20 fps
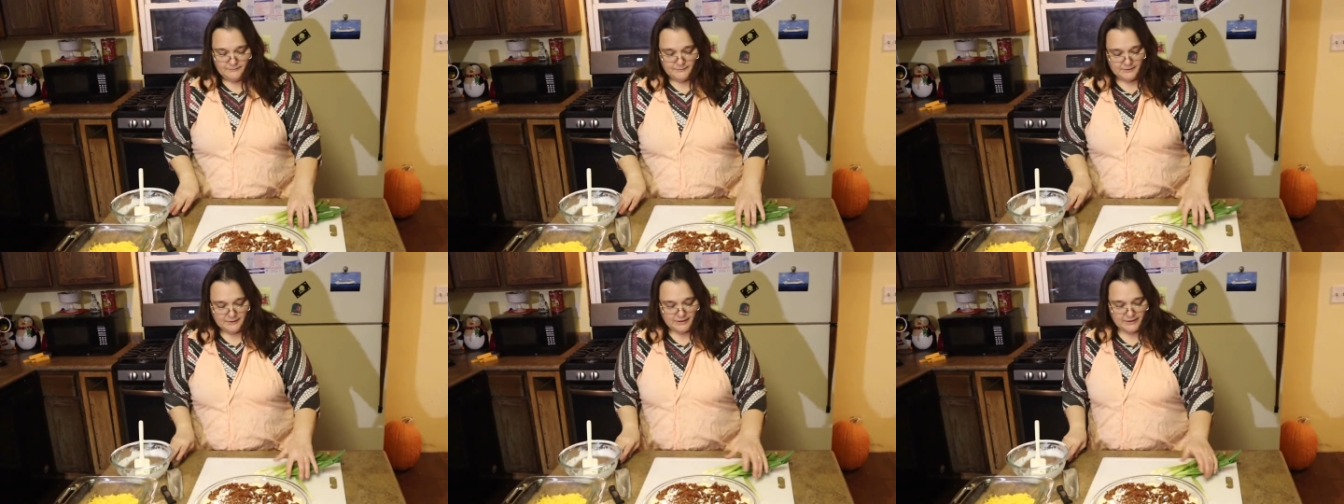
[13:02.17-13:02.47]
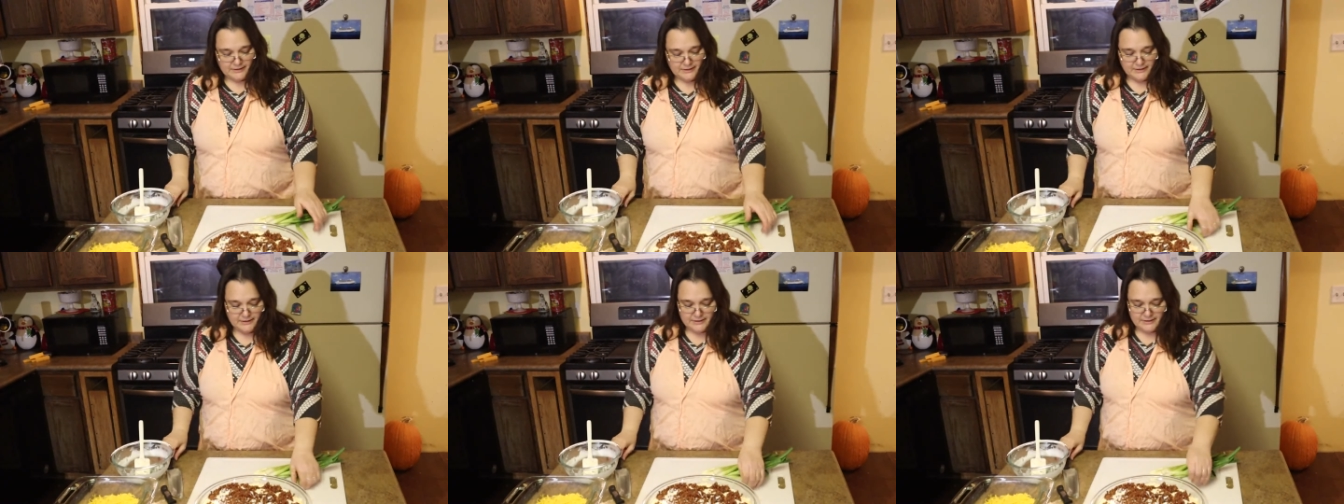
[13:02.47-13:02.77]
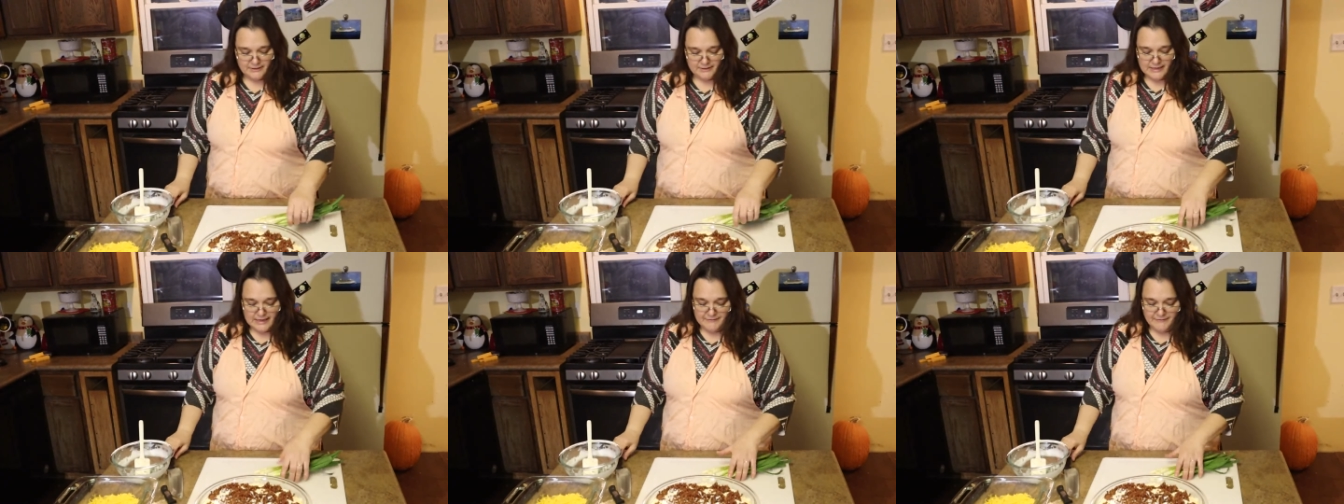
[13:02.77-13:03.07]
look at
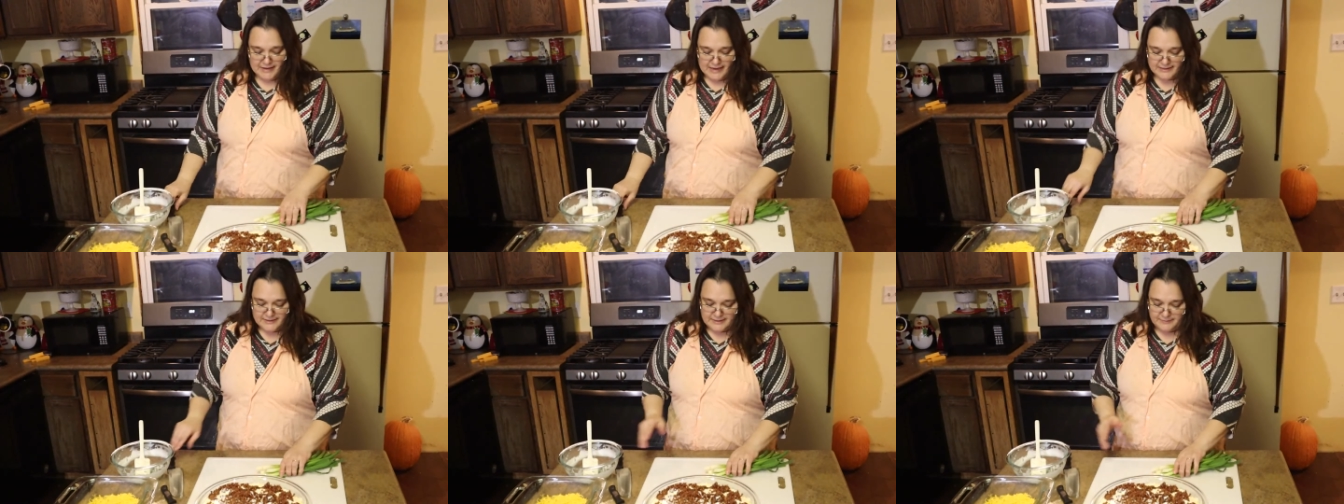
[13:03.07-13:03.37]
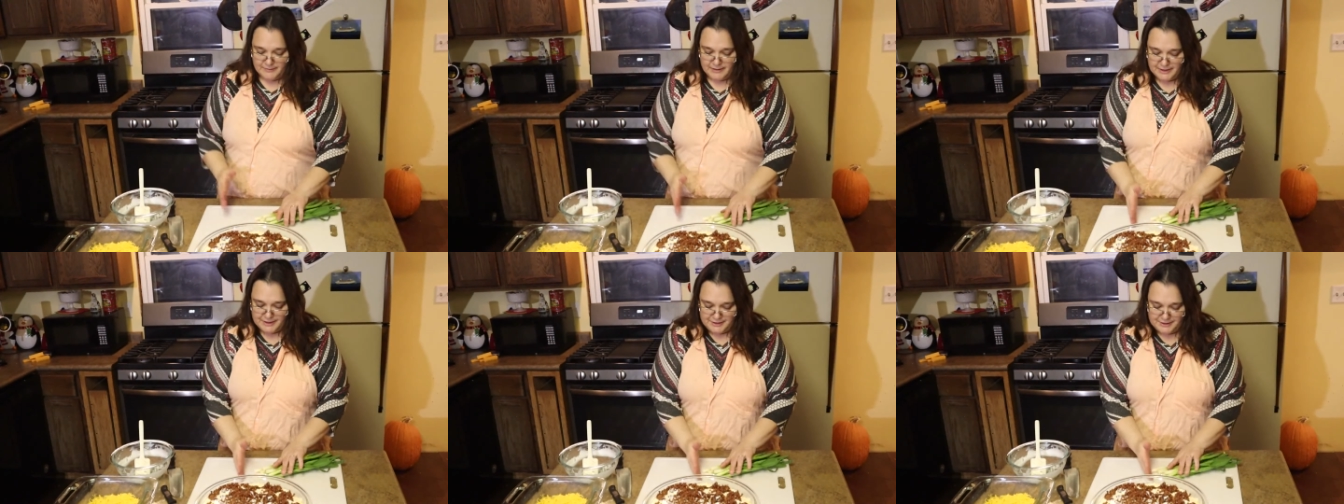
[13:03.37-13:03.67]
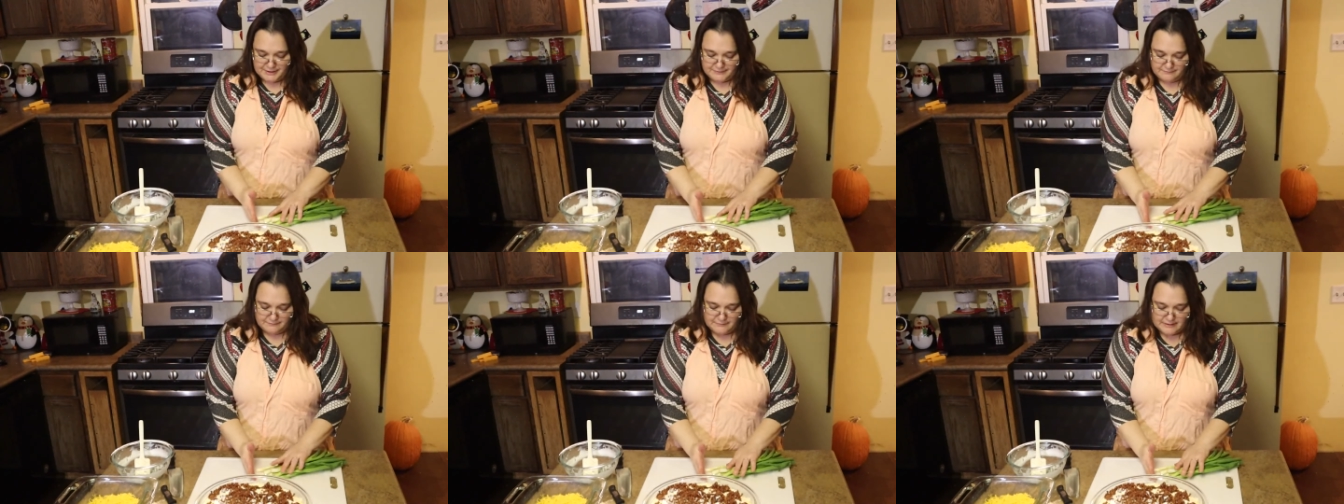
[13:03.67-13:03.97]
this. I've got some
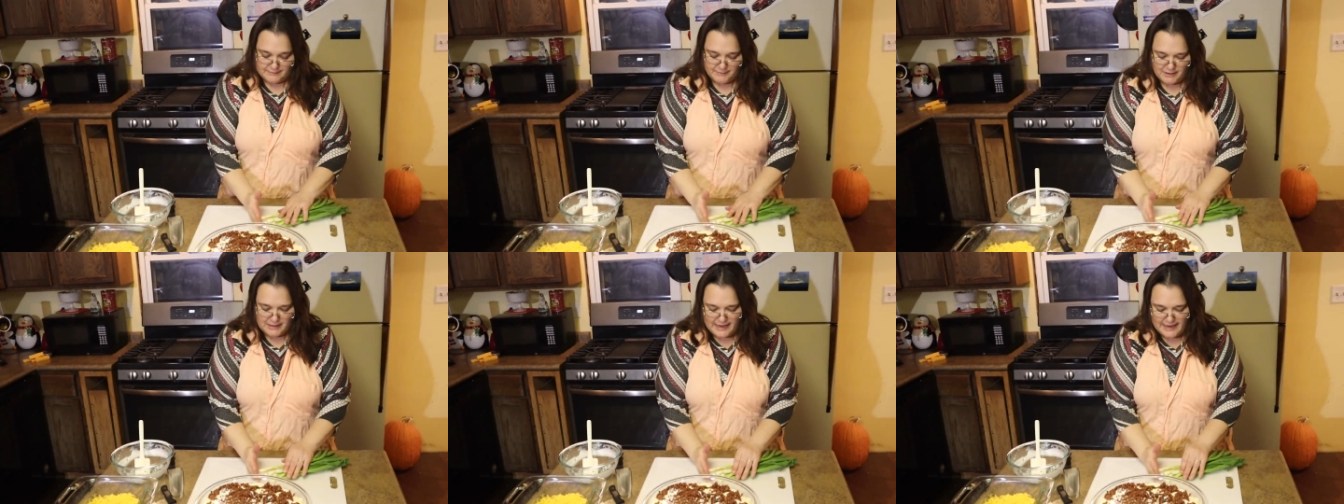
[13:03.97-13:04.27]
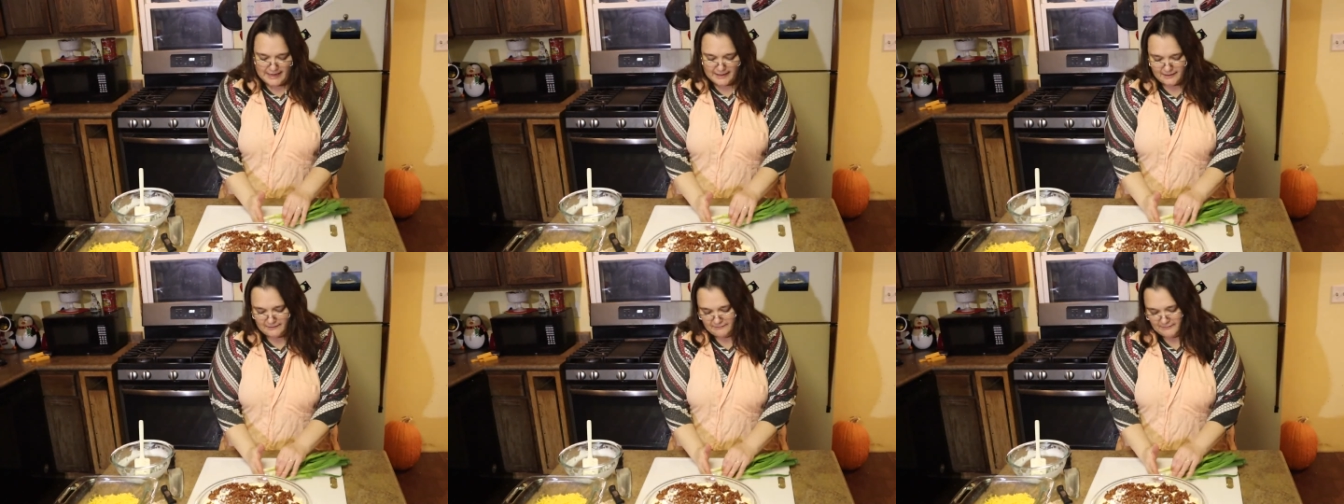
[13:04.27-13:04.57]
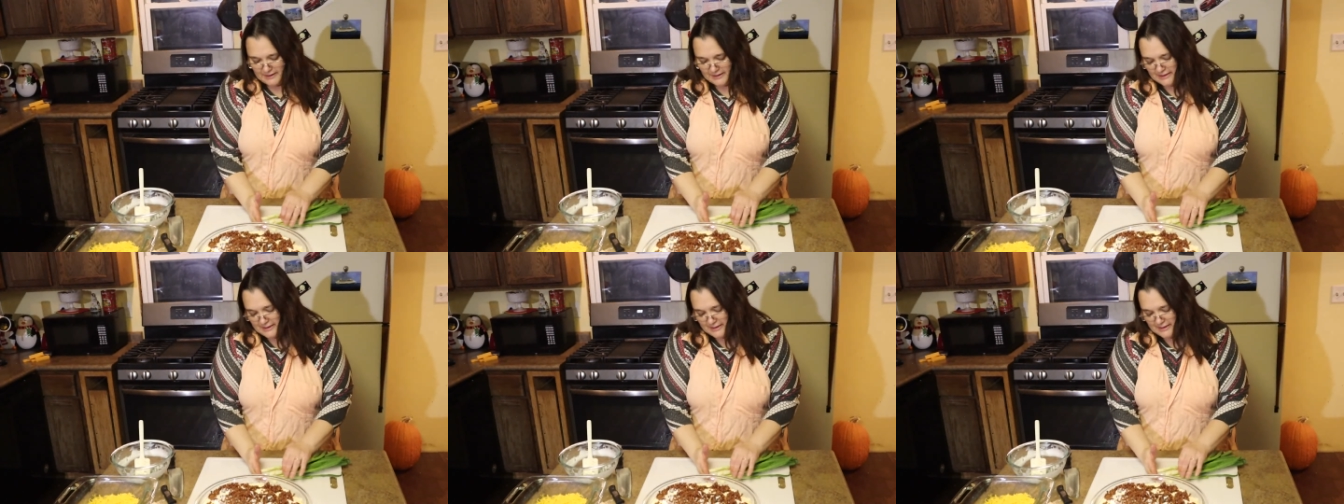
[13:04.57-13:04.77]
onion. I'm gonna add it.